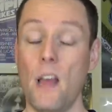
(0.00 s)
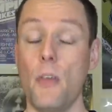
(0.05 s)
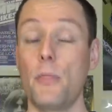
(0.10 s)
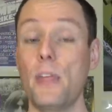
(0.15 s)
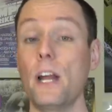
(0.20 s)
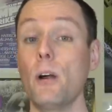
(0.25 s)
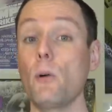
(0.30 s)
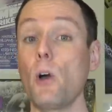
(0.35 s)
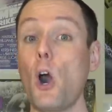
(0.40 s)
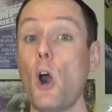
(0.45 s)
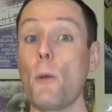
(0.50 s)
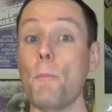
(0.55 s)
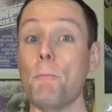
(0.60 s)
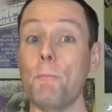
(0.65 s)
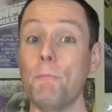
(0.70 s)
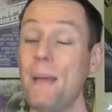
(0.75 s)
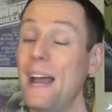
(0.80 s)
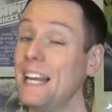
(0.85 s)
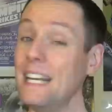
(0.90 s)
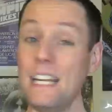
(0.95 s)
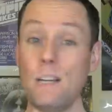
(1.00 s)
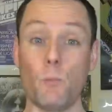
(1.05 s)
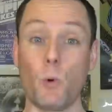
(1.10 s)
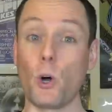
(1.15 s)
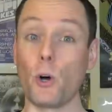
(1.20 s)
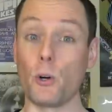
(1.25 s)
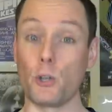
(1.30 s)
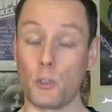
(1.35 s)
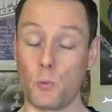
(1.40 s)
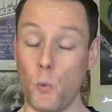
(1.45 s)
There are many
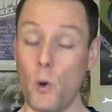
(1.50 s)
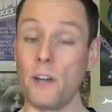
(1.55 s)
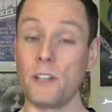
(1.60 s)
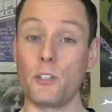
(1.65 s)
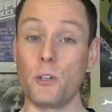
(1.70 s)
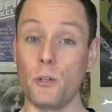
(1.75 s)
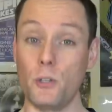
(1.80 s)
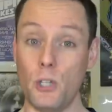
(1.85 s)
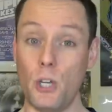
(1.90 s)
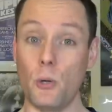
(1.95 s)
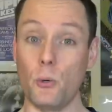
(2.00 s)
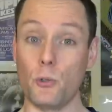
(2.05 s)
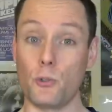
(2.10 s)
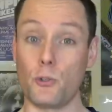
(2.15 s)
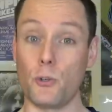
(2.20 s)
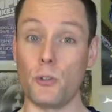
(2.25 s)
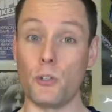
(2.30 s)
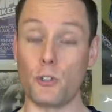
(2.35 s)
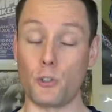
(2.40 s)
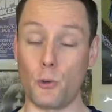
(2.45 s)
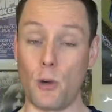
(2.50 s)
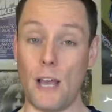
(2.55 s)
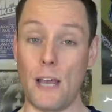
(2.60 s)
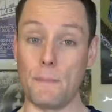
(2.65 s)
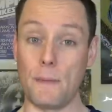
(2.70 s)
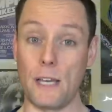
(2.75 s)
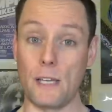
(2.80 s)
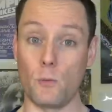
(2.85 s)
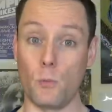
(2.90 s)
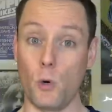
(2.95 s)
words one could use to
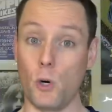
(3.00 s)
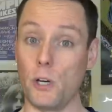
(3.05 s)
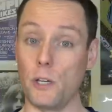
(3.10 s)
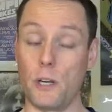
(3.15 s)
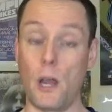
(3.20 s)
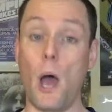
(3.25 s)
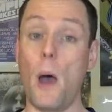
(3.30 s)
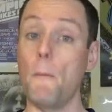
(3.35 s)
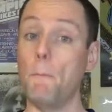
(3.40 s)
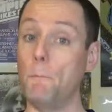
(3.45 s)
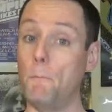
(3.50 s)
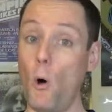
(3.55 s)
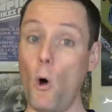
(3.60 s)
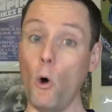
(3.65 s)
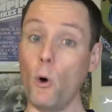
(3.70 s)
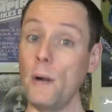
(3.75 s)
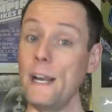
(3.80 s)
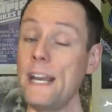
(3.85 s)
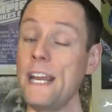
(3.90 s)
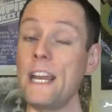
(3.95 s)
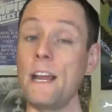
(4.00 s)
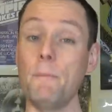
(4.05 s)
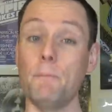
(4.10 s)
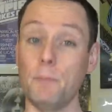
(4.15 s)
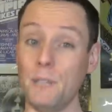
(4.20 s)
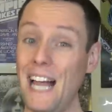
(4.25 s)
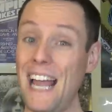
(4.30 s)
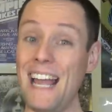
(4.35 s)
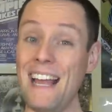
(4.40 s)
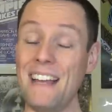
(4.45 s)
describe Ed Wood. Boring,
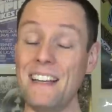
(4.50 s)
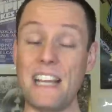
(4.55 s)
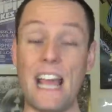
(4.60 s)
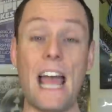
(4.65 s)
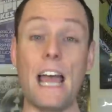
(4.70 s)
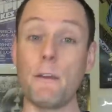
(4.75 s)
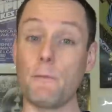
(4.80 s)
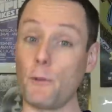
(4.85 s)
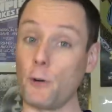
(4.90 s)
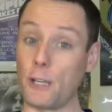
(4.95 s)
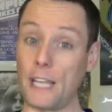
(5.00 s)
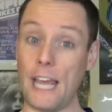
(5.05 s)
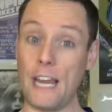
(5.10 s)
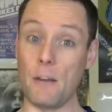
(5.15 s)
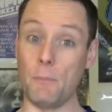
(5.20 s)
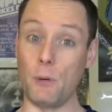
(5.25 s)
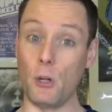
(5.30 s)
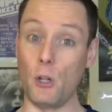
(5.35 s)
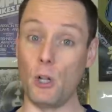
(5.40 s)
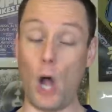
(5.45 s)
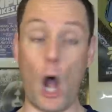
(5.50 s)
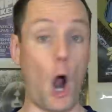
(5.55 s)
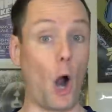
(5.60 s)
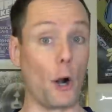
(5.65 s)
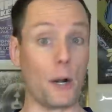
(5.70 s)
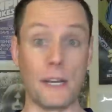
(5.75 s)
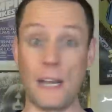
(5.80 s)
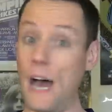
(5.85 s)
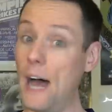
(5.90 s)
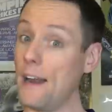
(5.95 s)
bland, and forgettable
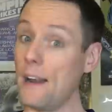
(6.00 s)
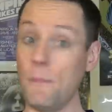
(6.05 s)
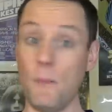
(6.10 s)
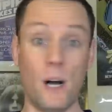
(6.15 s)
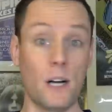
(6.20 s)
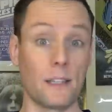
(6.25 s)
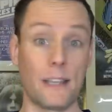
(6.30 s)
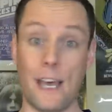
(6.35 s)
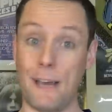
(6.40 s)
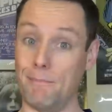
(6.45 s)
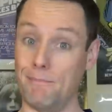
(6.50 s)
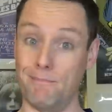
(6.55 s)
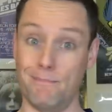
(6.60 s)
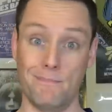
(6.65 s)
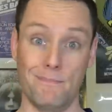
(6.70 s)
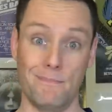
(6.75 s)
are not among them.